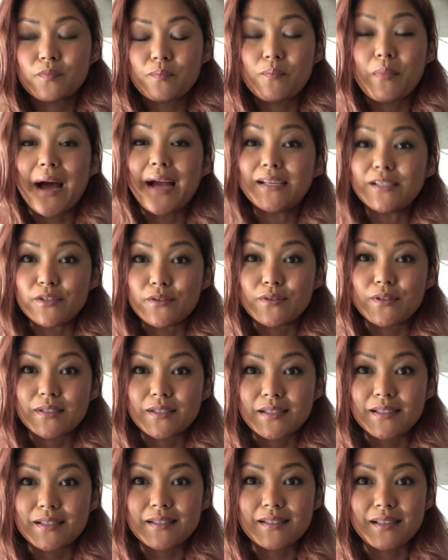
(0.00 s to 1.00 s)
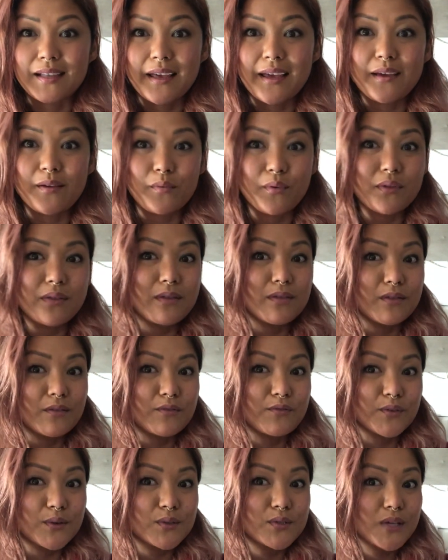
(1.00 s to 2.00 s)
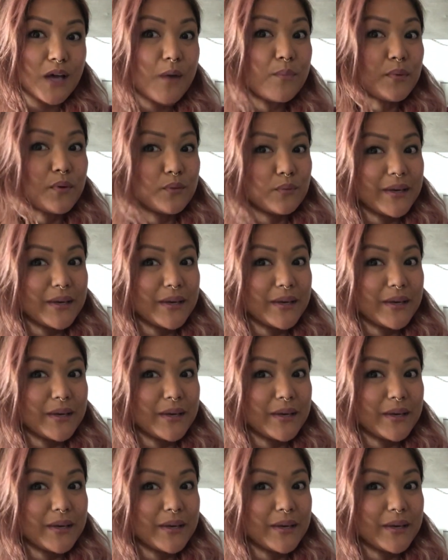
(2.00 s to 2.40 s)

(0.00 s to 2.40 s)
mind you, this is like within the first couple